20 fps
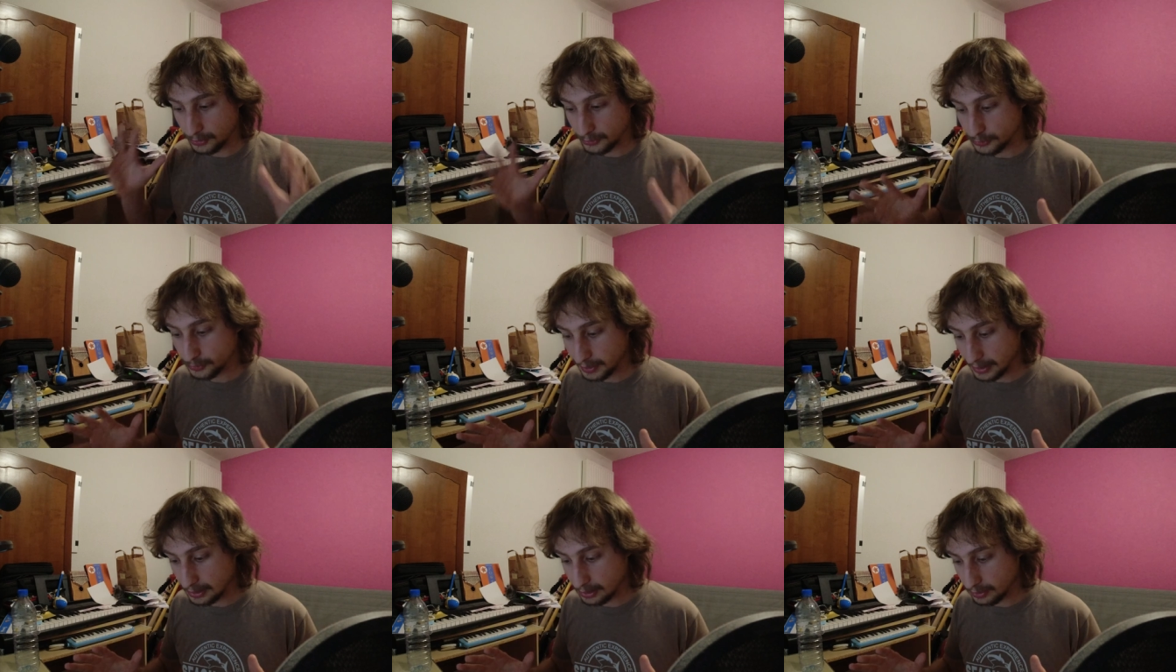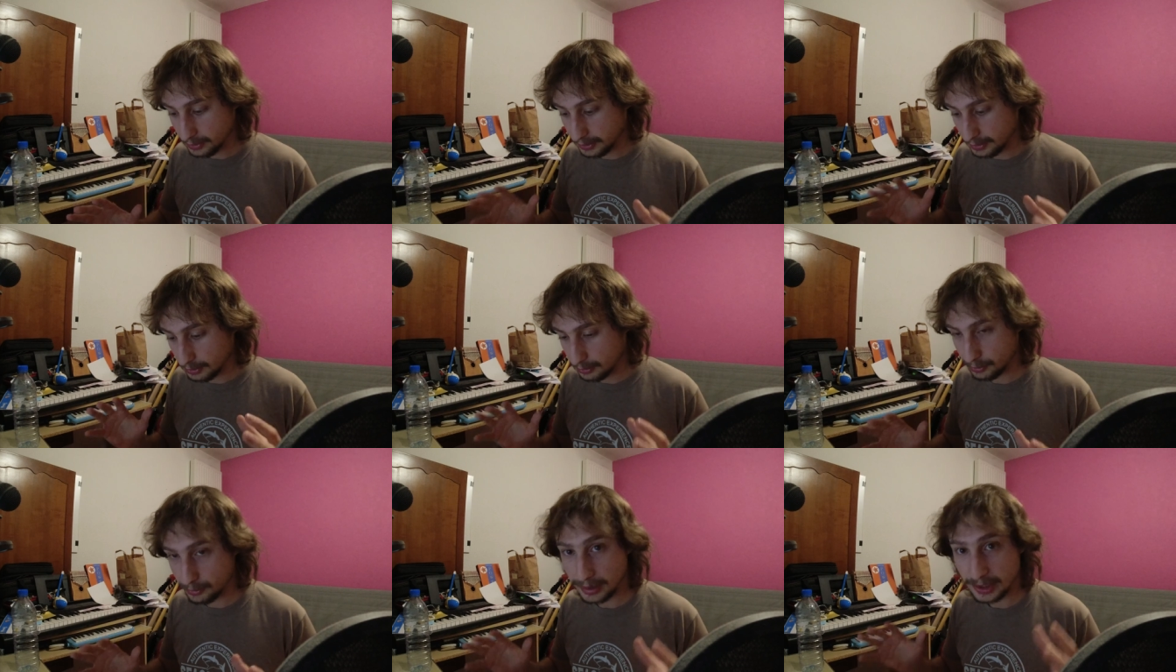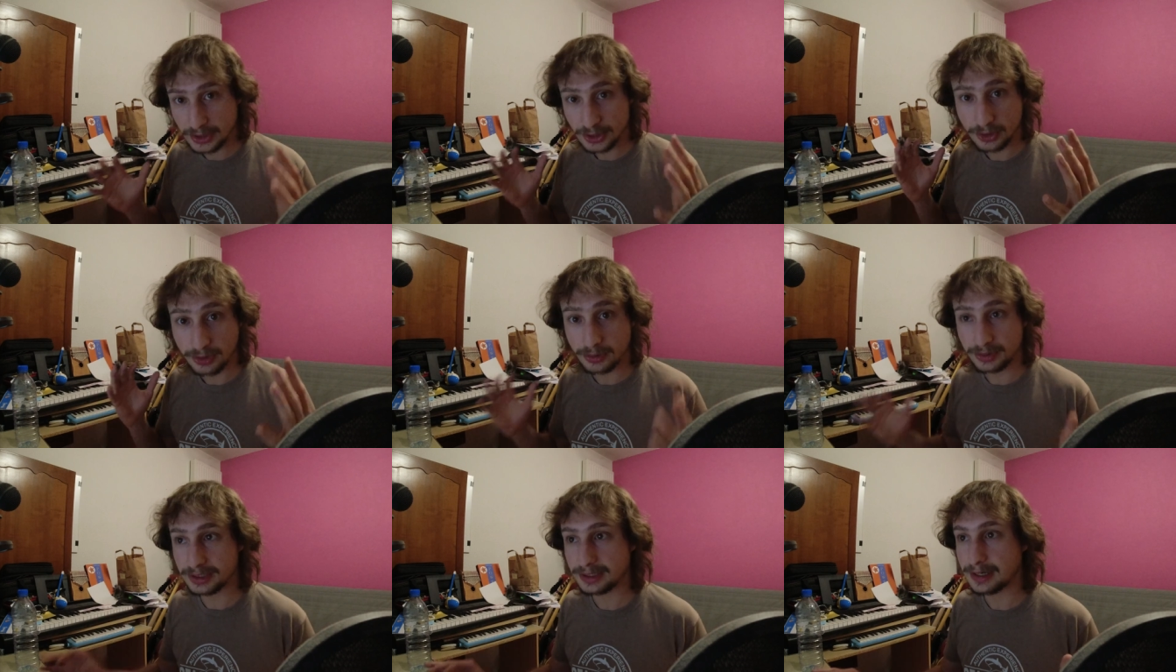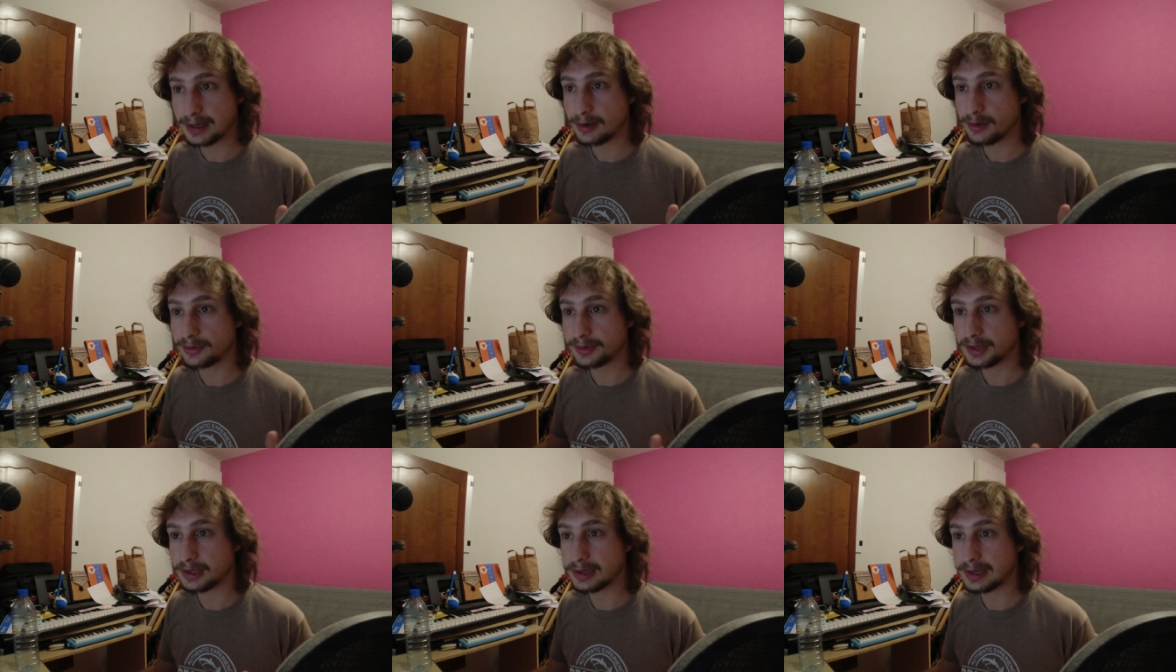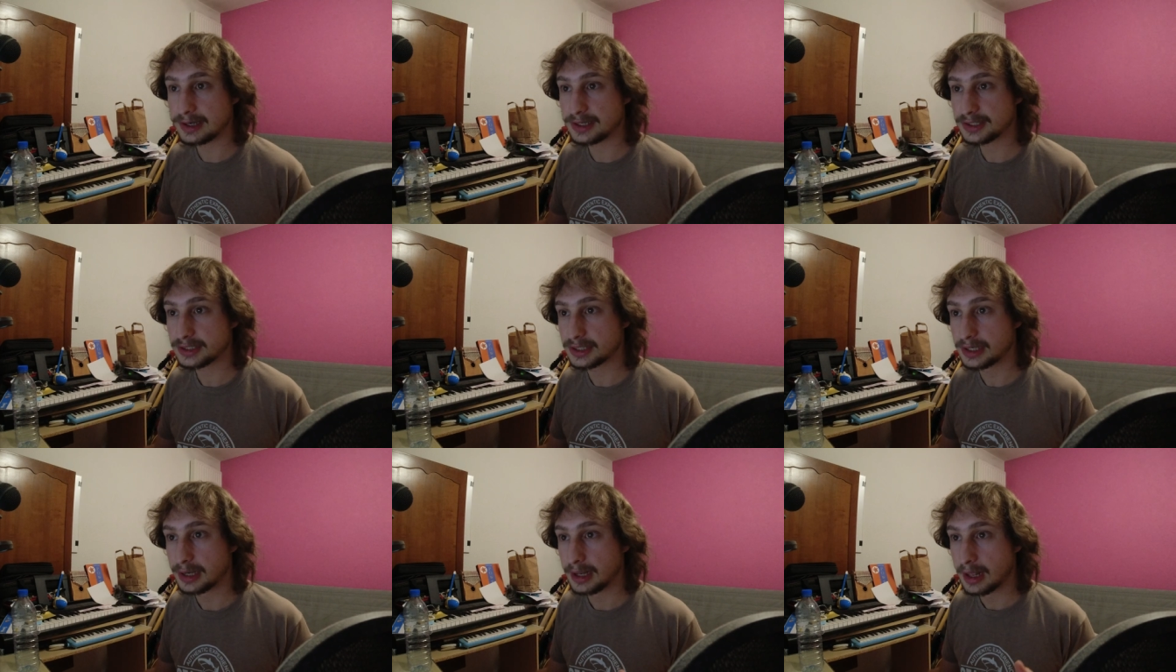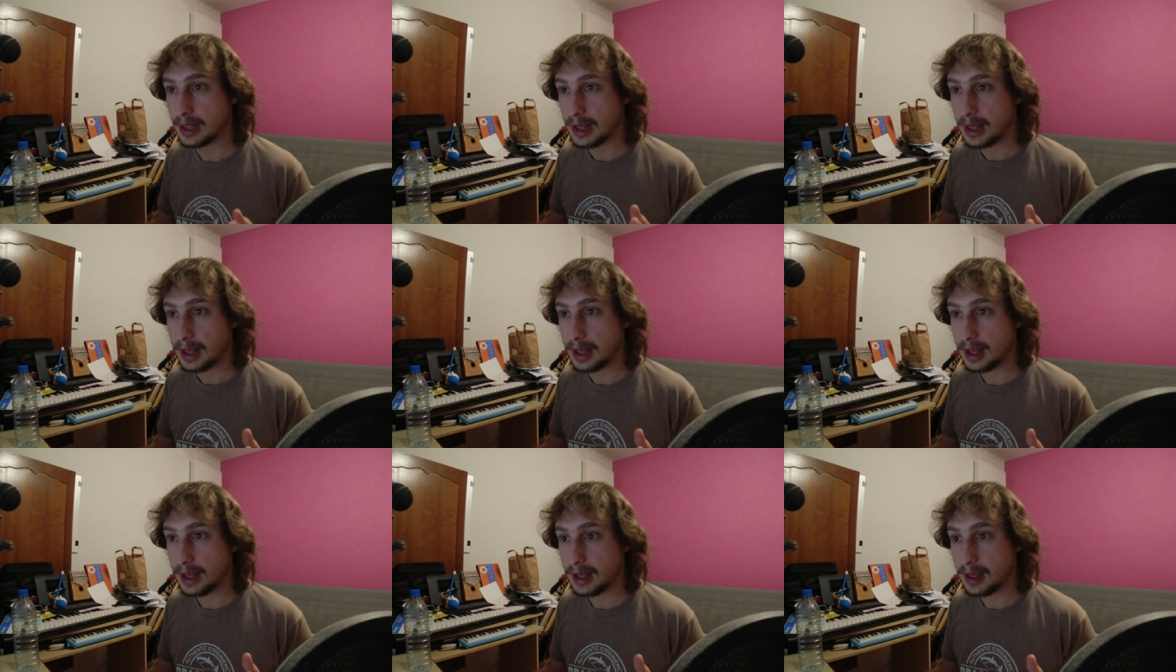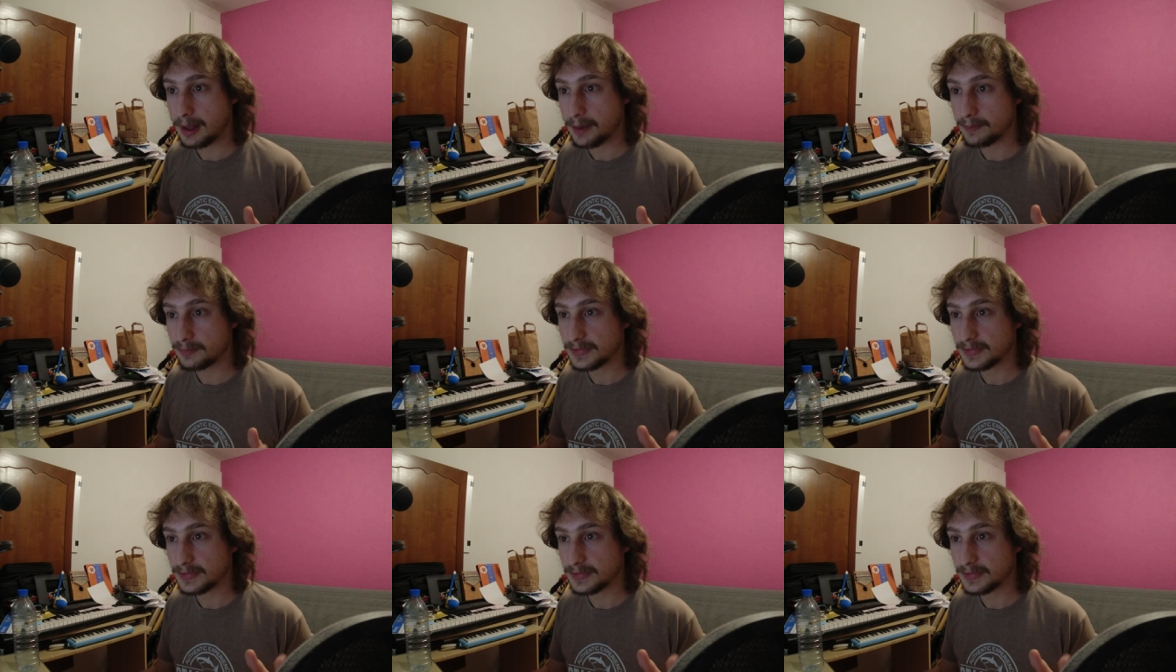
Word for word: do I learn a language? How did I learn English? Um,